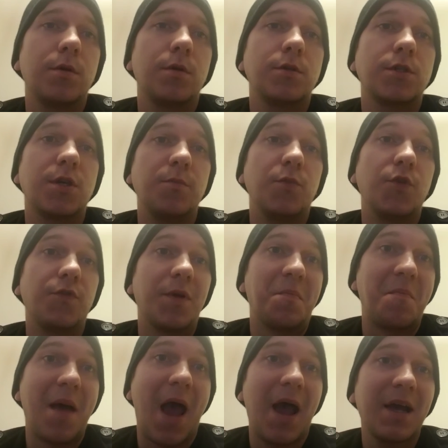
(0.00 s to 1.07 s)
to move it
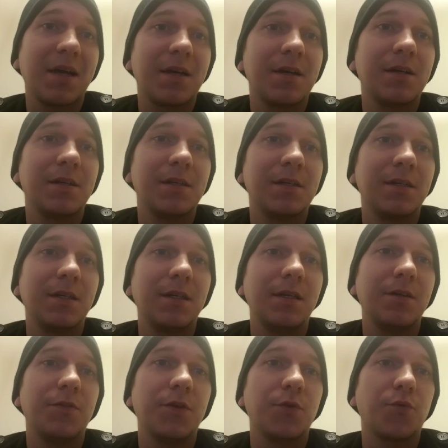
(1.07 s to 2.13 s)
back
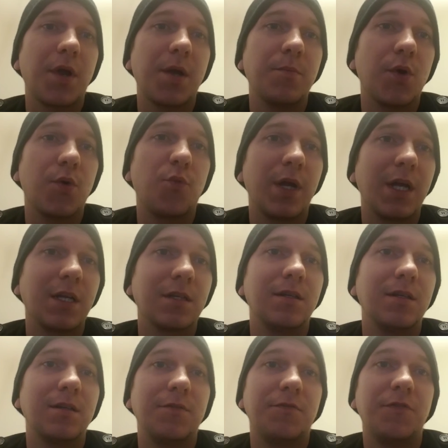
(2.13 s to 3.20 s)
if it Rainbow
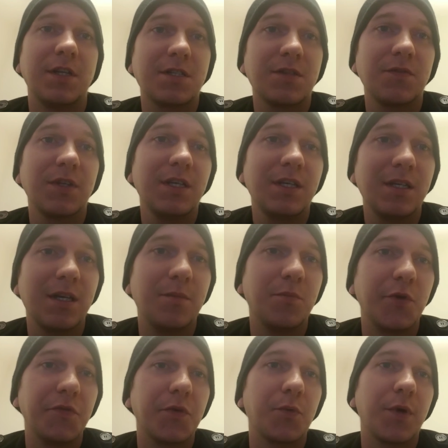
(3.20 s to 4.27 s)
Winged defensively and
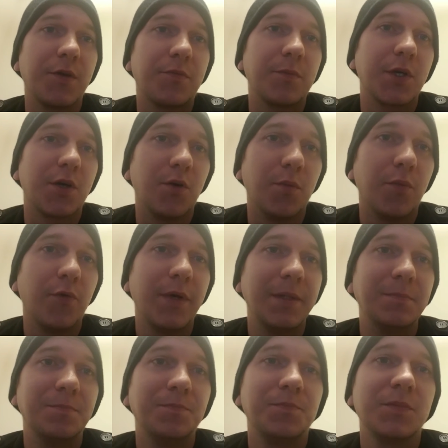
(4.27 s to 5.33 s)
moved away from the goal point.
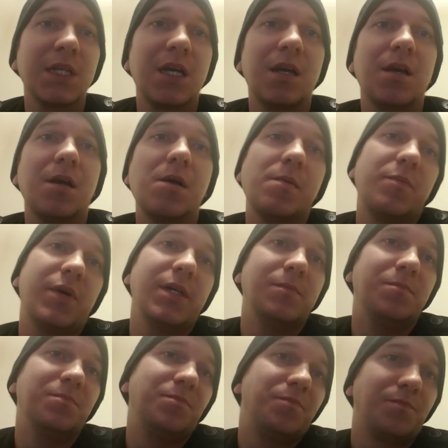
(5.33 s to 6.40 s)

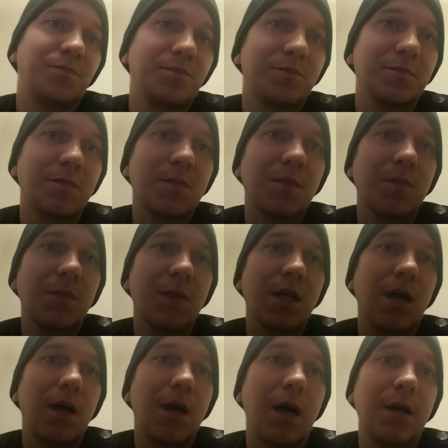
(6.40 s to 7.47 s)
But
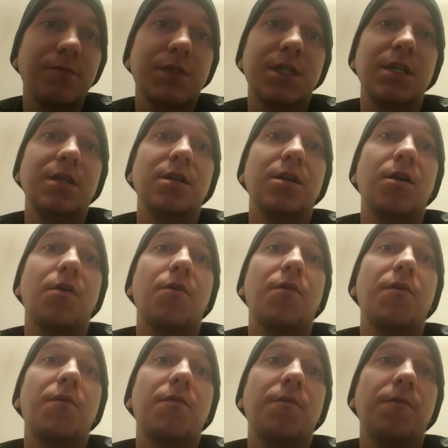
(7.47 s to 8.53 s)
I've seen
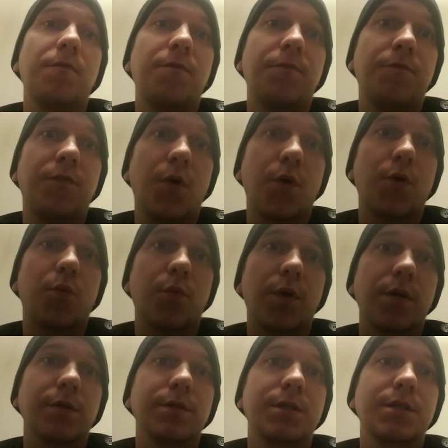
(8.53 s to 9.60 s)
far
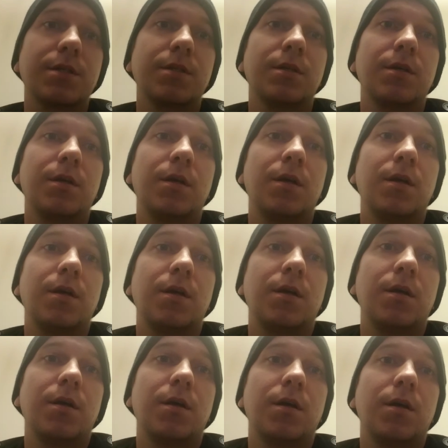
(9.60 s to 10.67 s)
worse
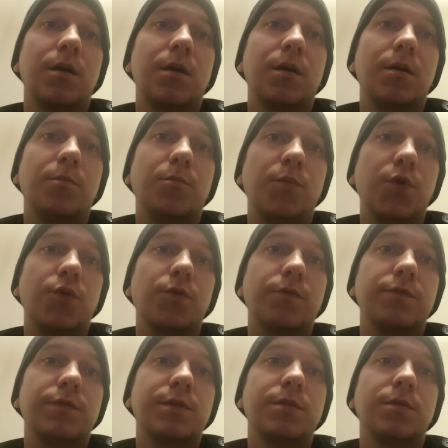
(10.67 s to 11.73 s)

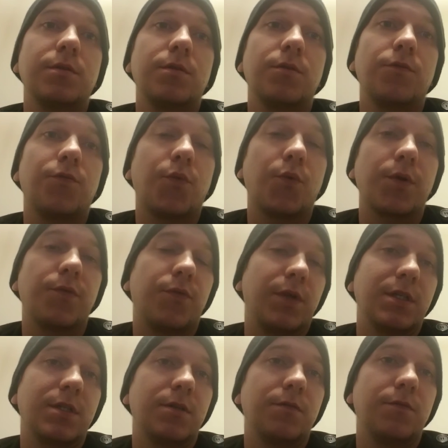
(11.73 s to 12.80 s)
moves for
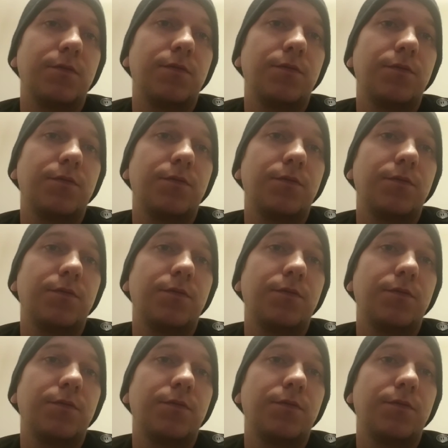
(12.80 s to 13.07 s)
defensive